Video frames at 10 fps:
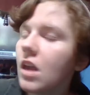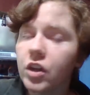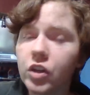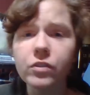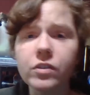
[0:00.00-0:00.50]

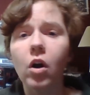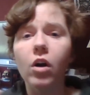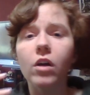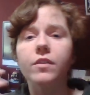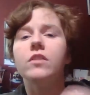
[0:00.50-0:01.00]
you see
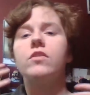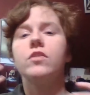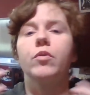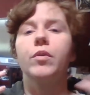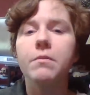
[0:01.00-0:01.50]
all these
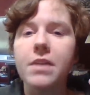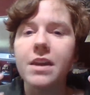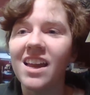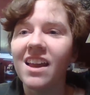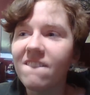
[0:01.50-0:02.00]

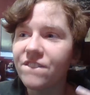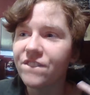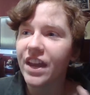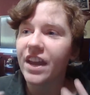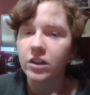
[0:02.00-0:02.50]
screaming
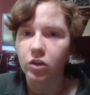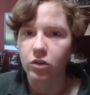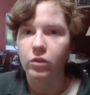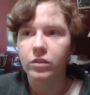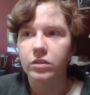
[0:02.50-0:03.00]

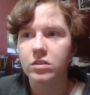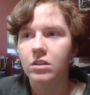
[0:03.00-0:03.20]
fangirls